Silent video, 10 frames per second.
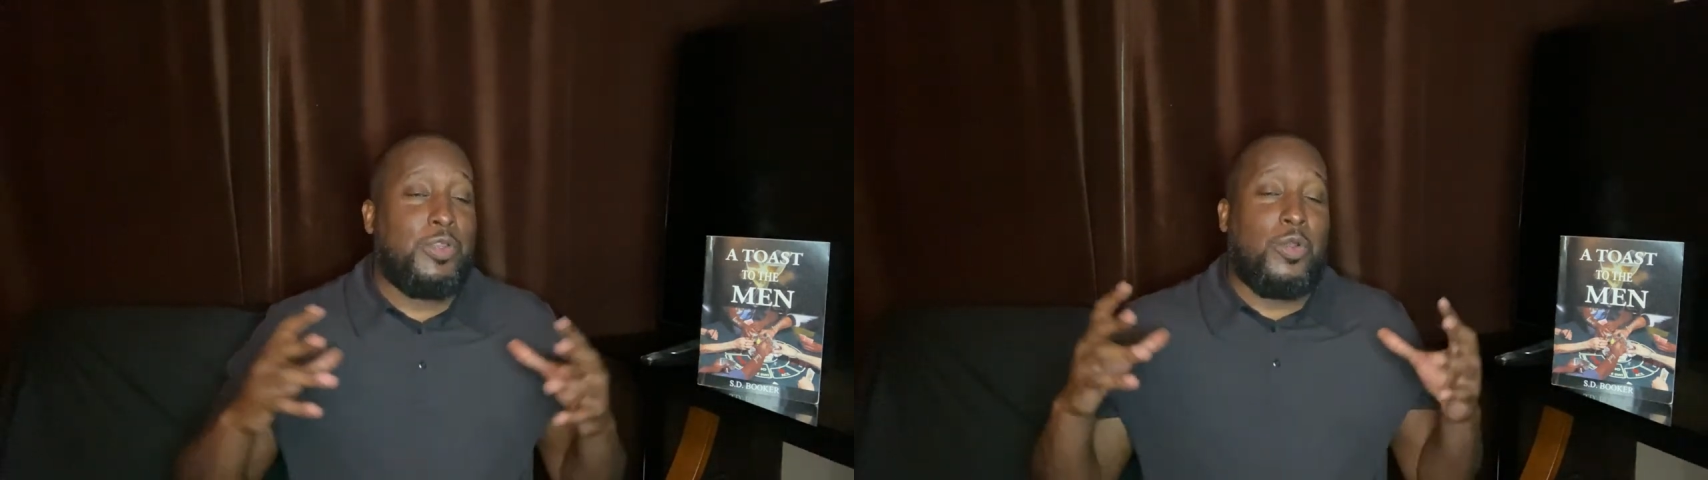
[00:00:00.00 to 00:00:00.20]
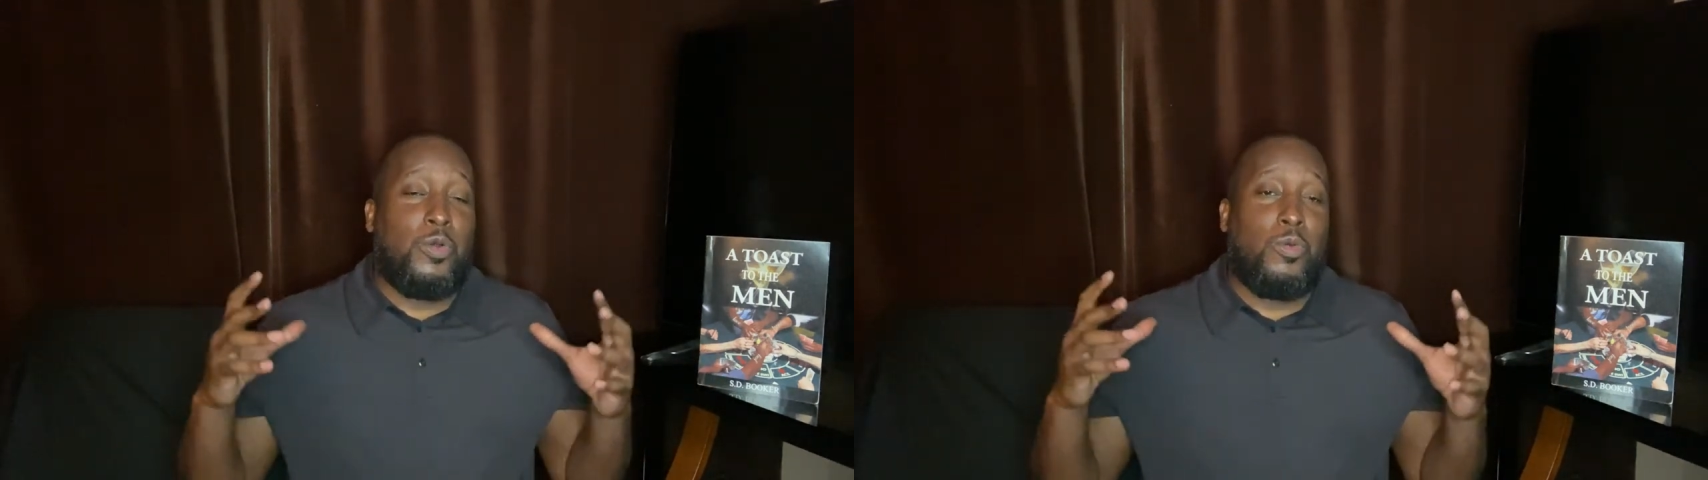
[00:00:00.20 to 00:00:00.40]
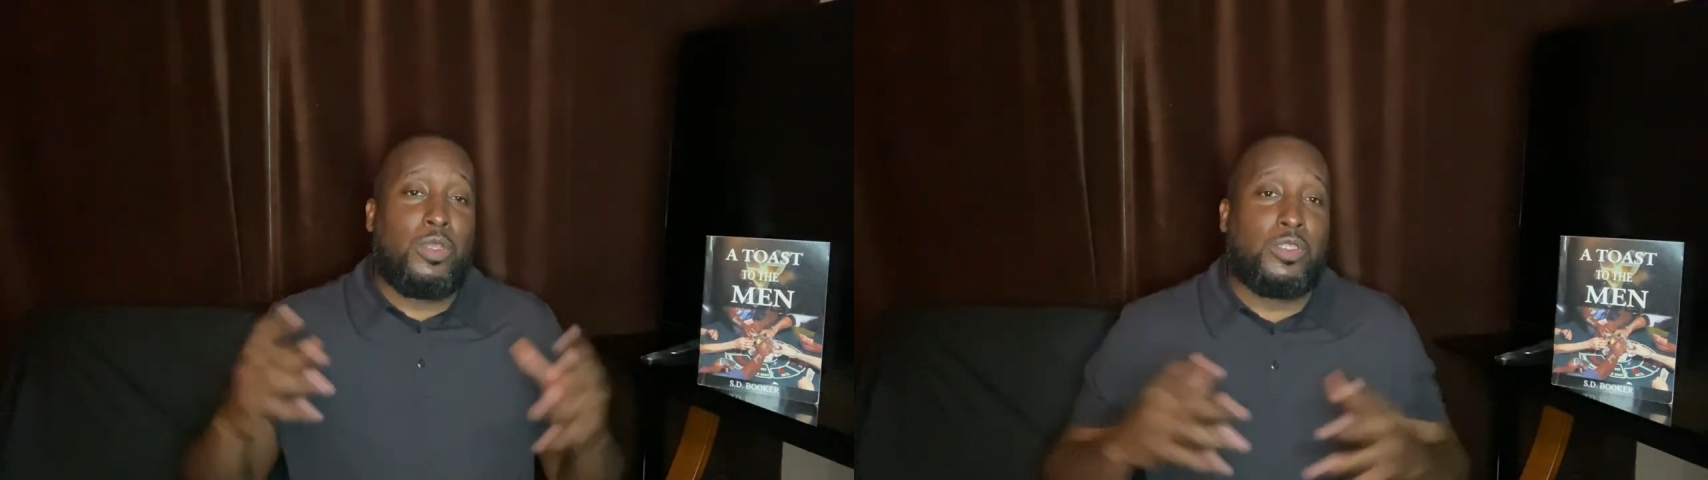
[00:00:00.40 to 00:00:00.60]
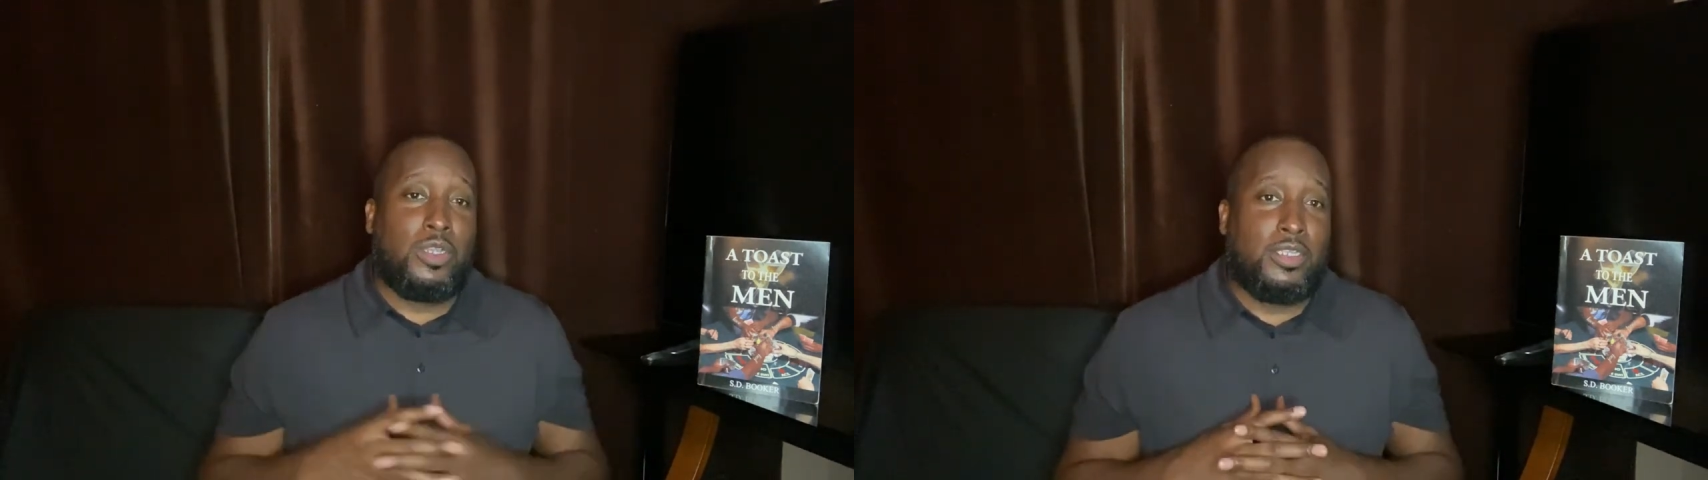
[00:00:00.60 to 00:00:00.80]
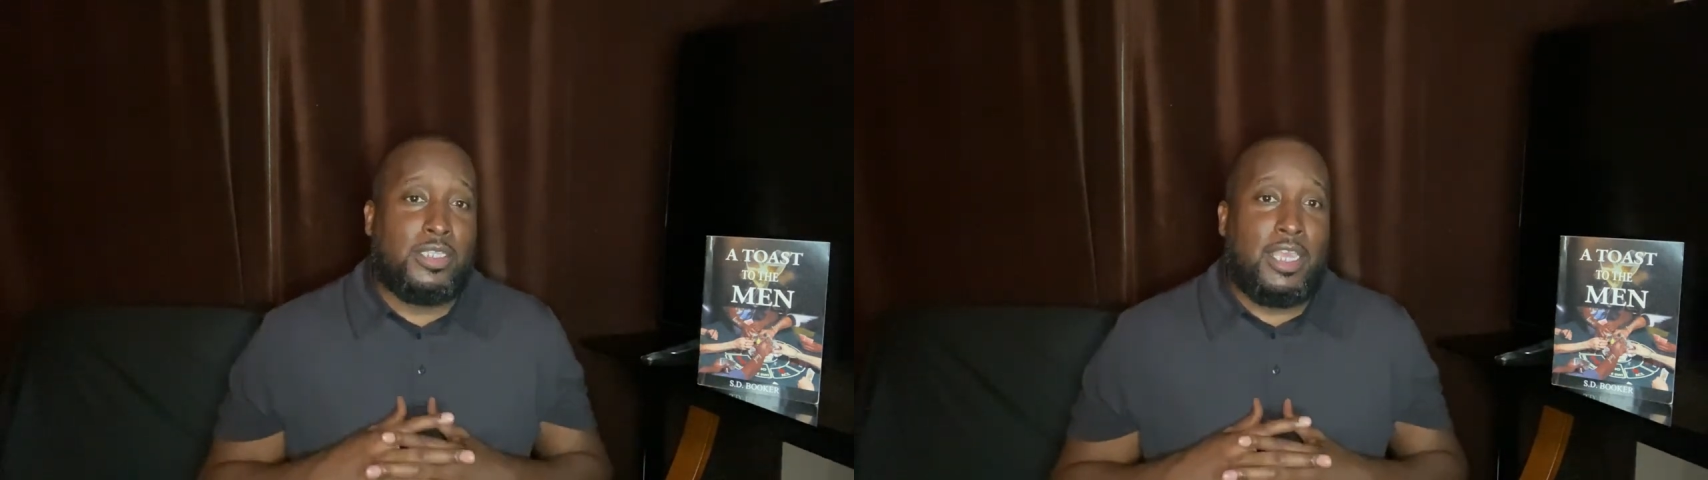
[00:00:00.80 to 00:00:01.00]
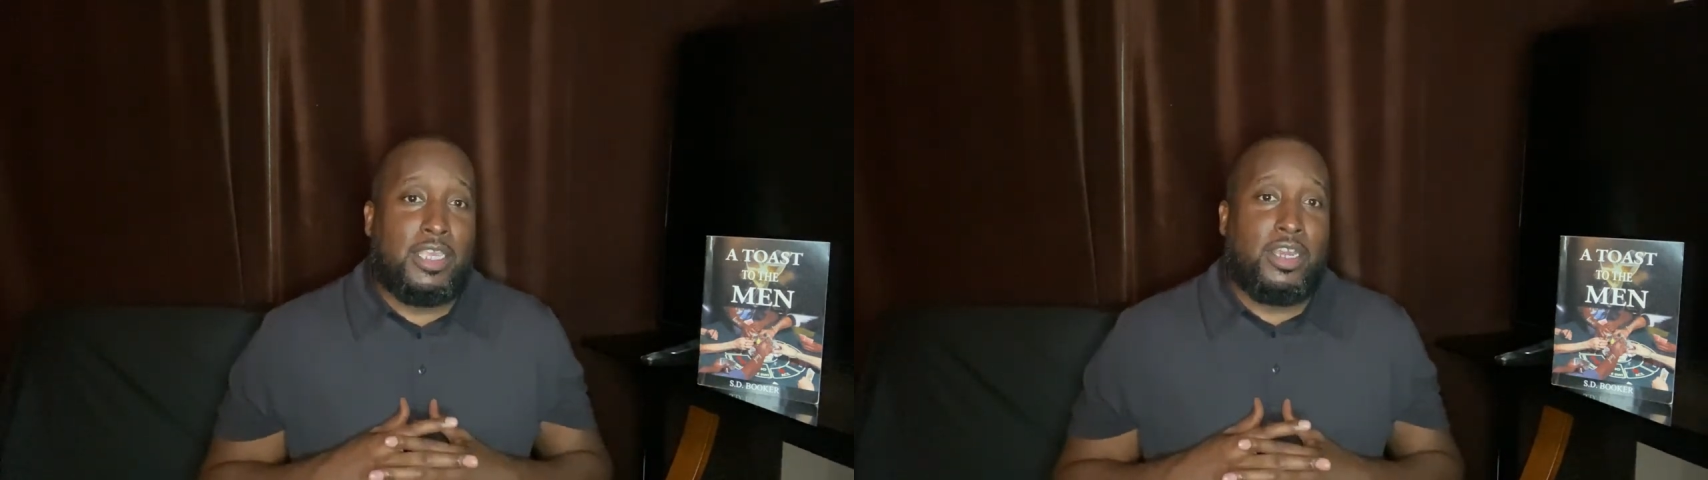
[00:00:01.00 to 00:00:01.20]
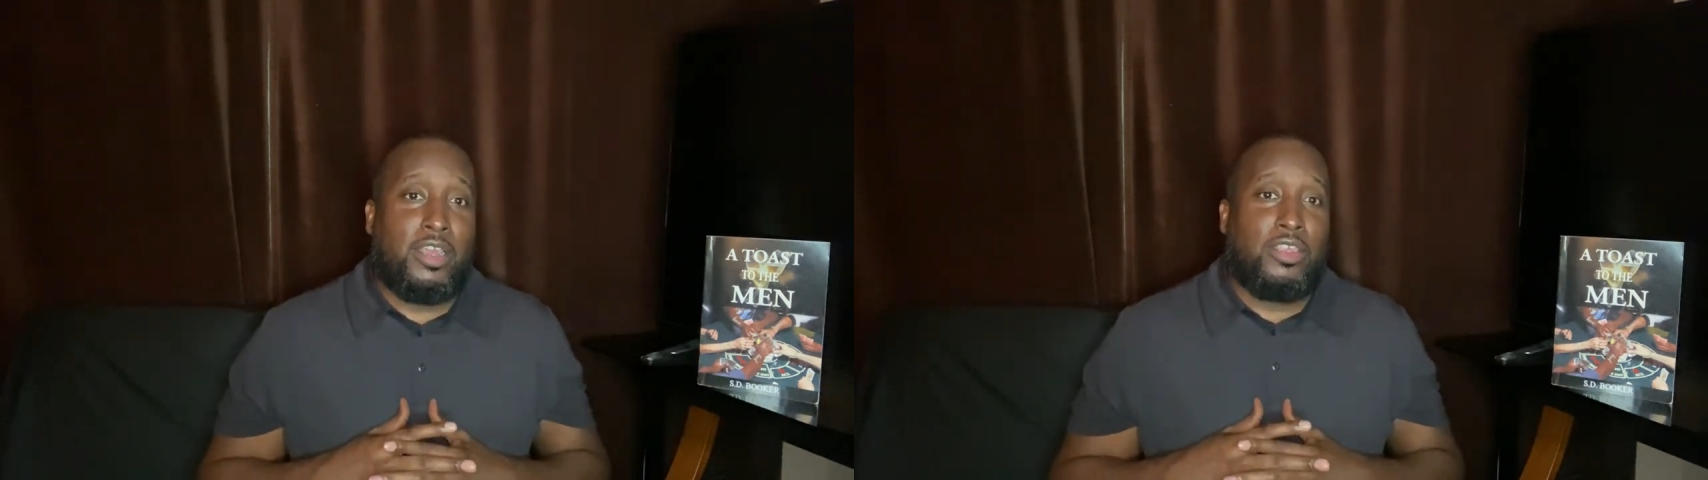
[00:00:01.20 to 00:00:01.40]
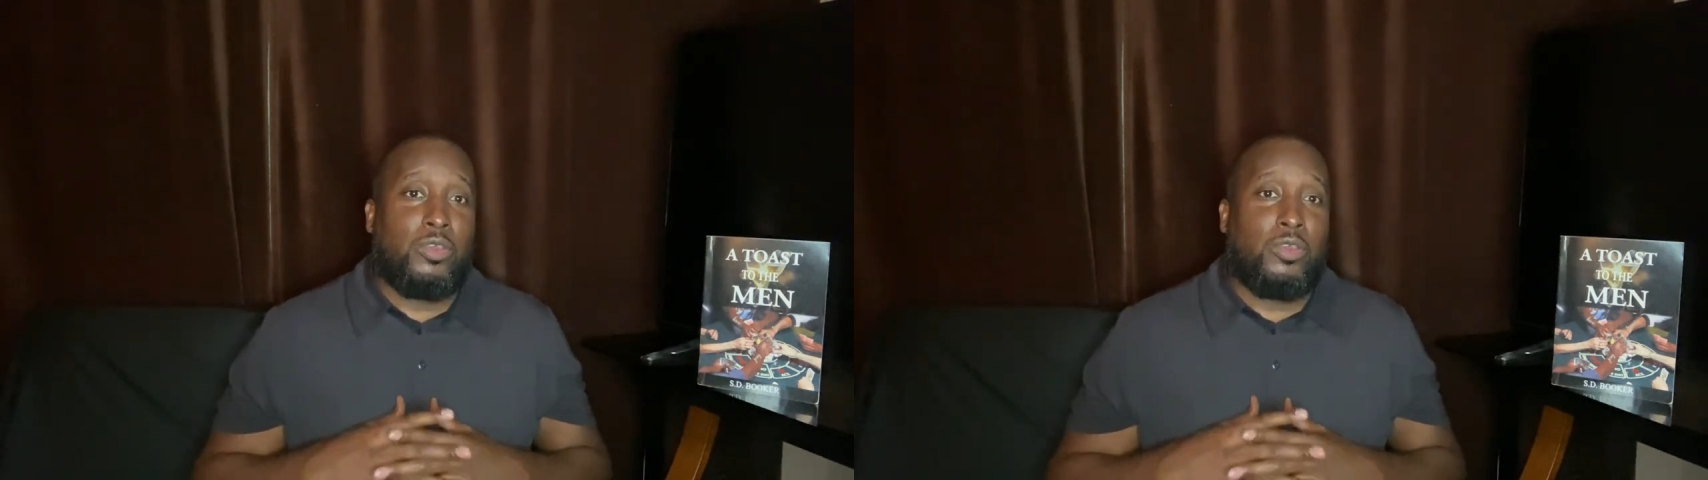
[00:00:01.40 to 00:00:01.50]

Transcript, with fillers: no one's gonna take care